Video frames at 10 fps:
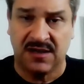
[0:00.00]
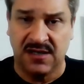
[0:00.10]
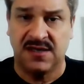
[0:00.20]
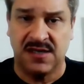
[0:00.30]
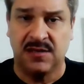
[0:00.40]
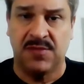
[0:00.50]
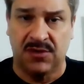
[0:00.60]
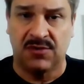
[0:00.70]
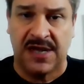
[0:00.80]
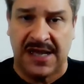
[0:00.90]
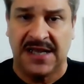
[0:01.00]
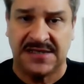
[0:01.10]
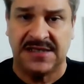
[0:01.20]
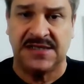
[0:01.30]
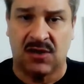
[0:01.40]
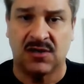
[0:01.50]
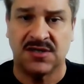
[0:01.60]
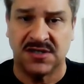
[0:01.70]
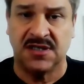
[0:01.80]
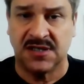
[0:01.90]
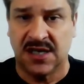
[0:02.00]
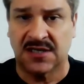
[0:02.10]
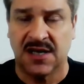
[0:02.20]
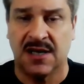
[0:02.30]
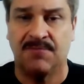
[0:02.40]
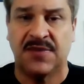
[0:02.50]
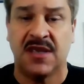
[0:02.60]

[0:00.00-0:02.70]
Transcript: theteambuilderadrc.com.